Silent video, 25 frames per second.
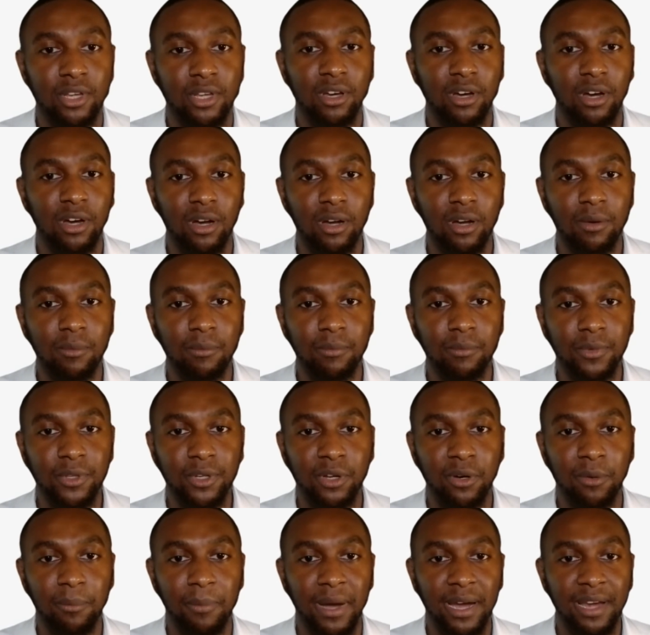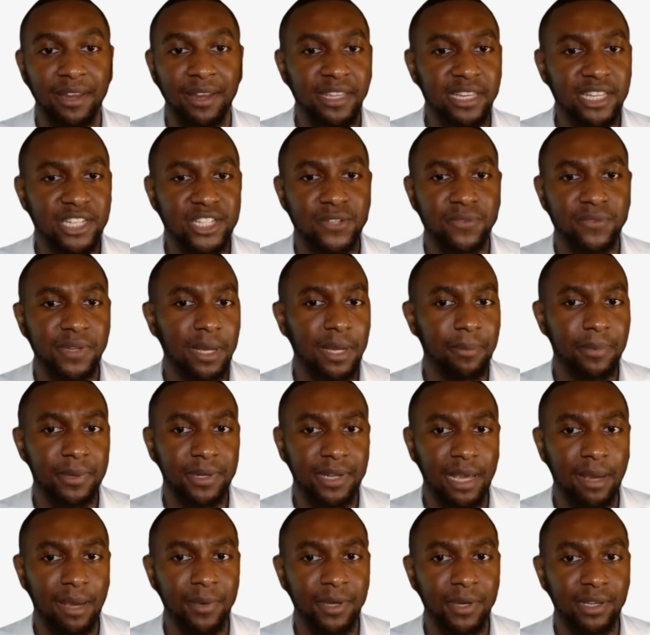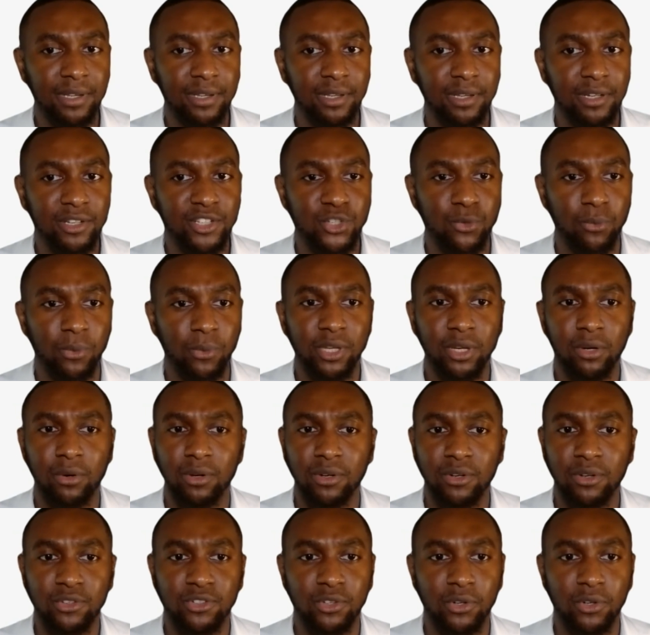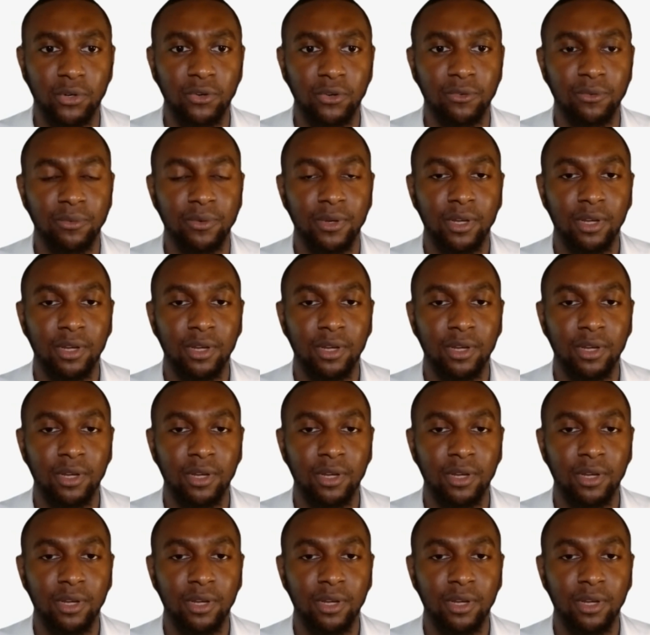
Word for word: you know, by the HIV epidemic. And it's really our underserved